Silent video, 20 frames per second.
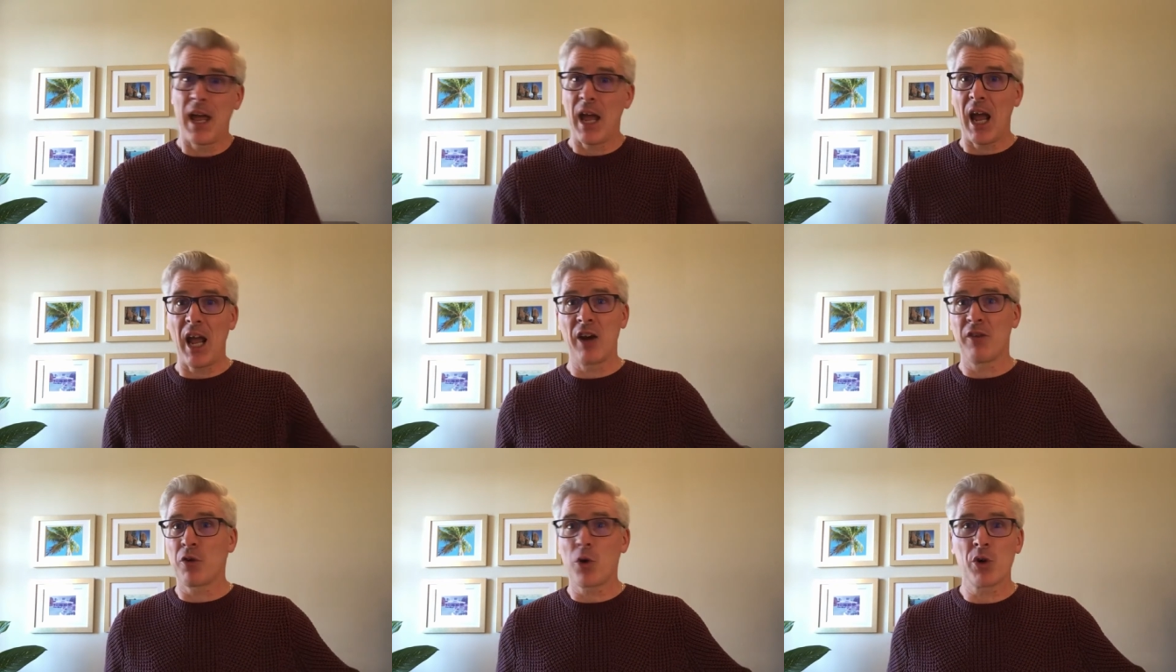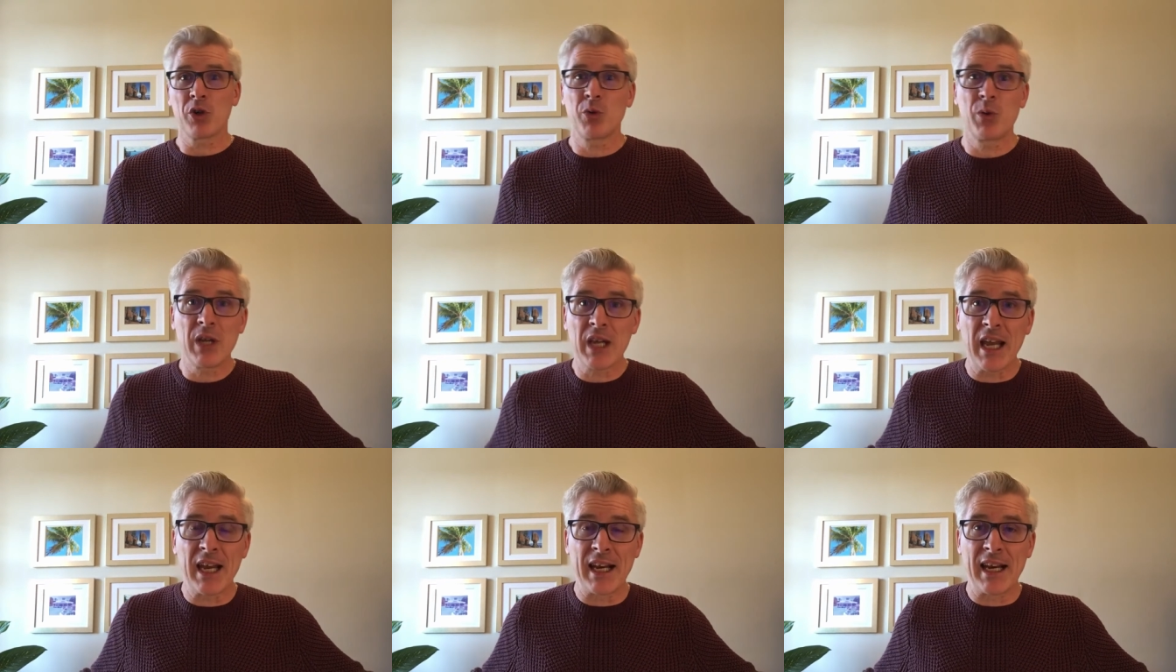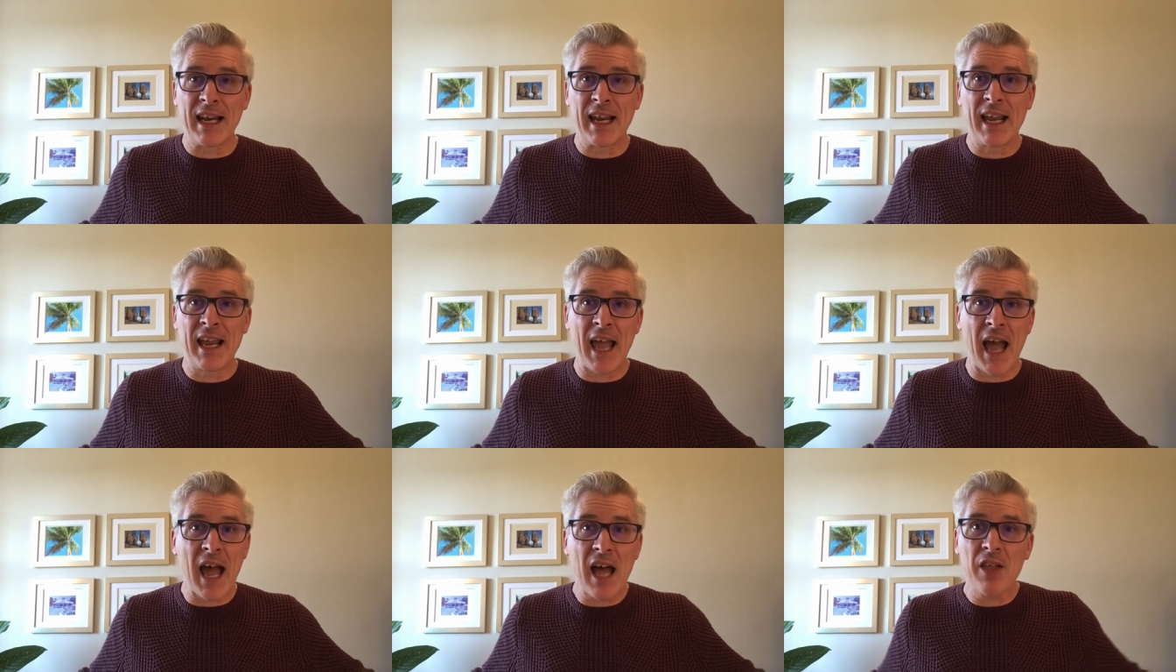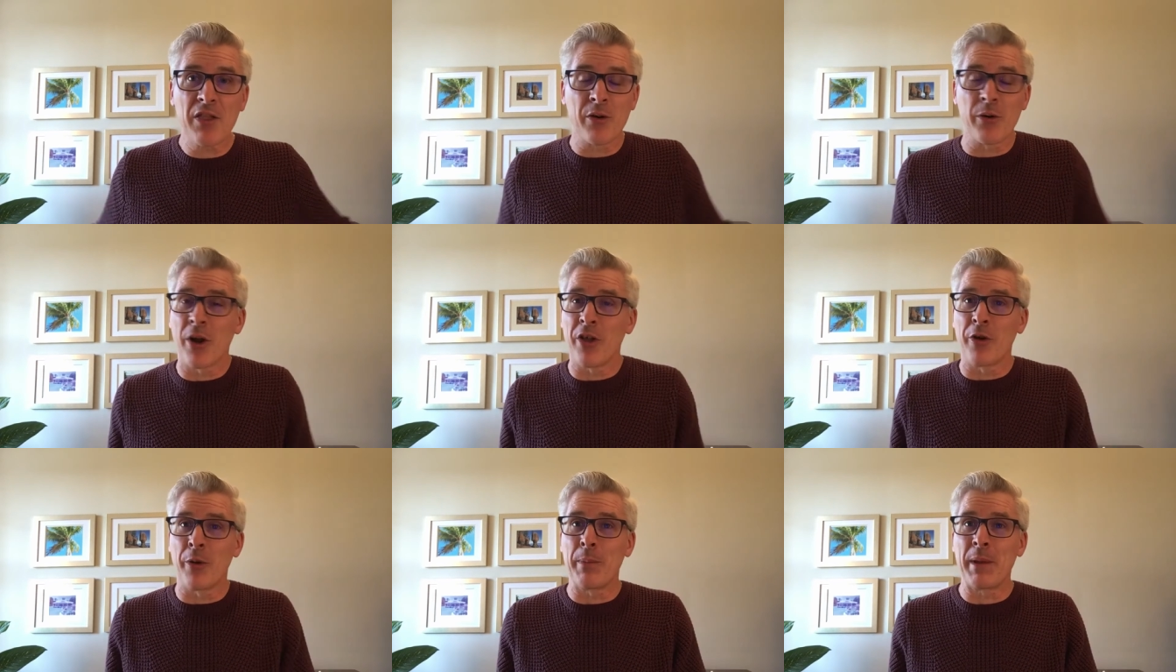And of course, we can
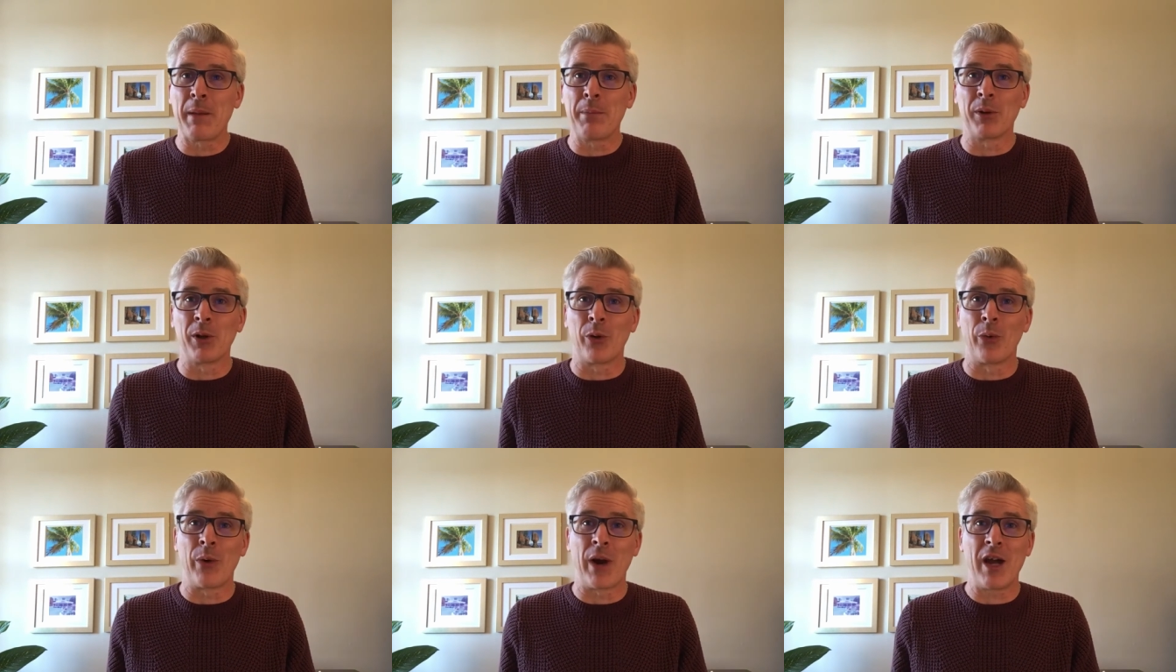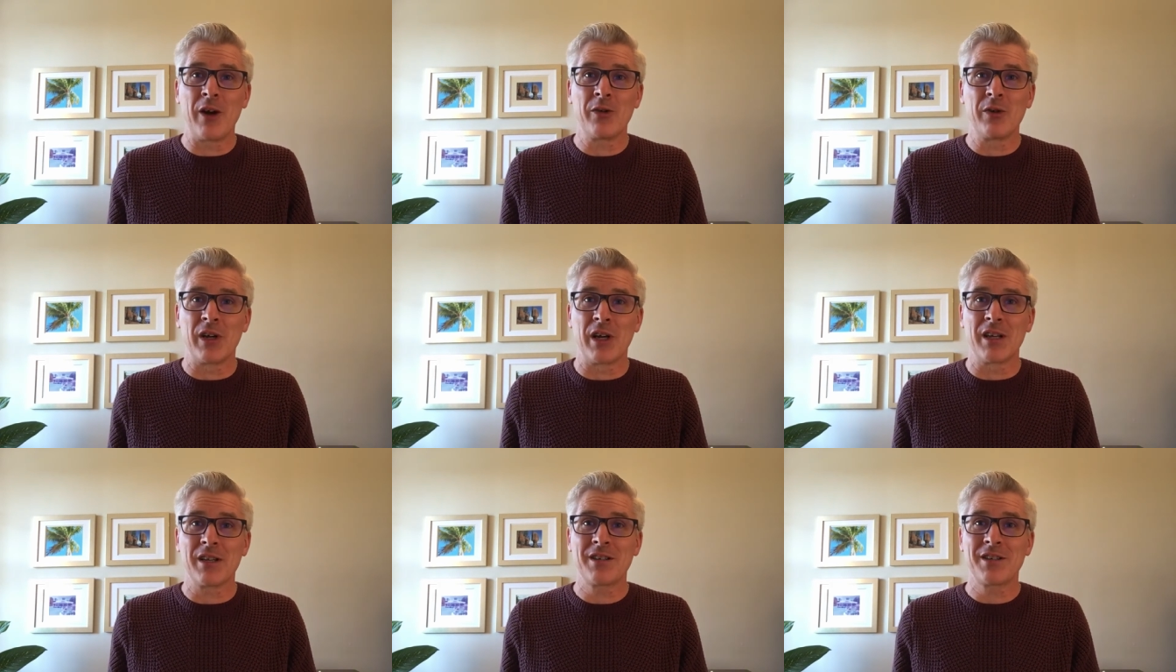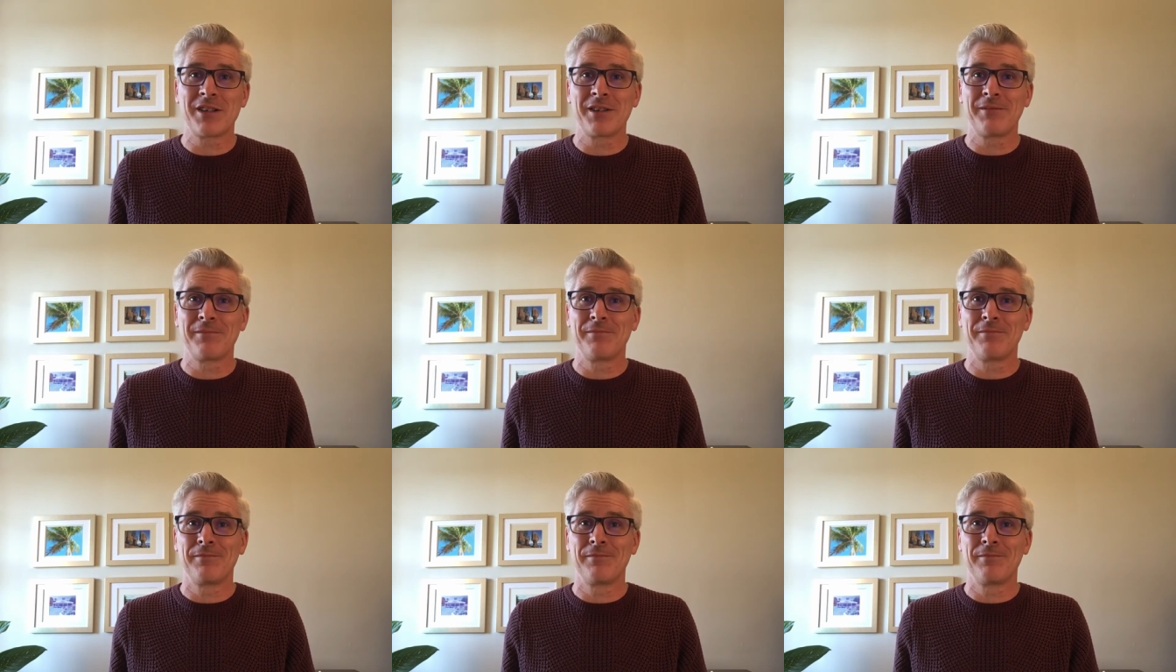gather other people around us.